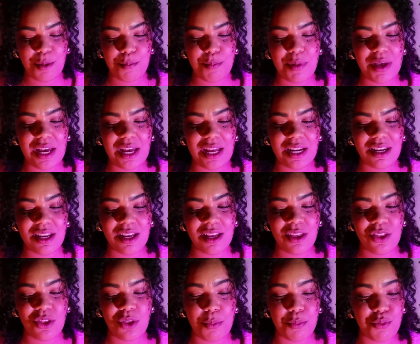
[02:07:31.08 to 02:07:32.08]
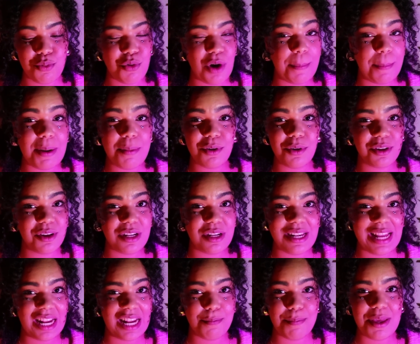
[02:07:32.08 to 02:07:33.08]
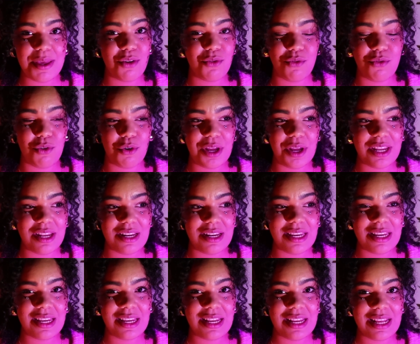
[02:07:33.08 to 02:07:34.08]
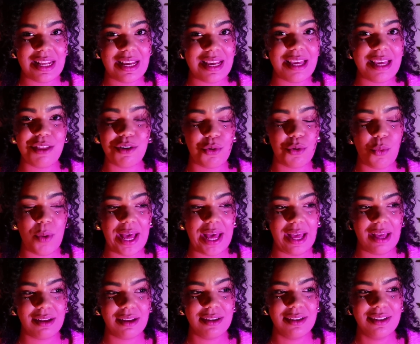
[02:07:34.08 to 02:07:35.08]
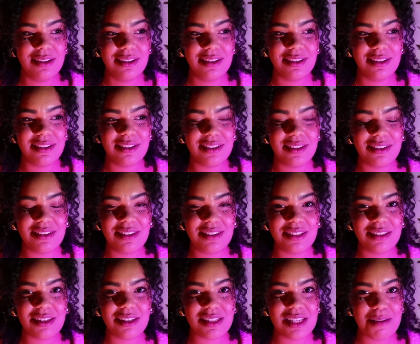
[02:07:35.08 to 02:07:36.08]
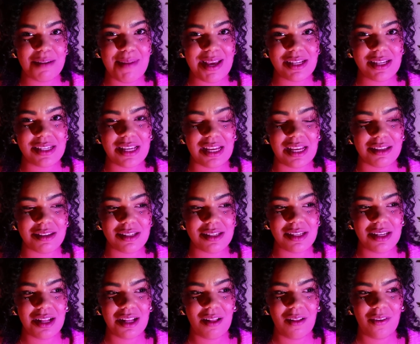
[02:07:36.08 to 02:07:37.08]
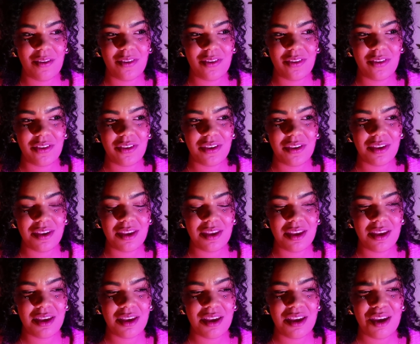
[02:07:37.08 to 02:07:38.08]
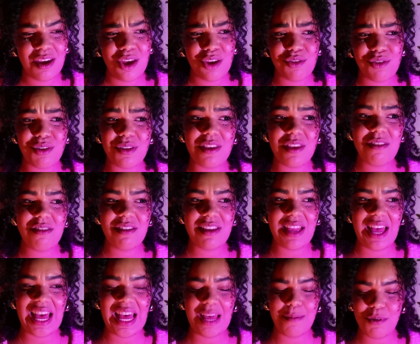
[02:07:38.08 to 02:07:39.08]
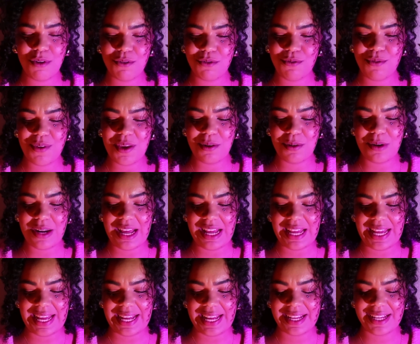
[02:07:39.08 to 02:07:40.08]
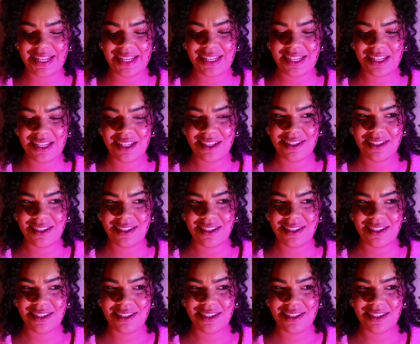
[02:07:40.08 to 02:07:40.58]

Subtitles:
but the problem could not be avoided either way. Does that make sense? So this time you feel like,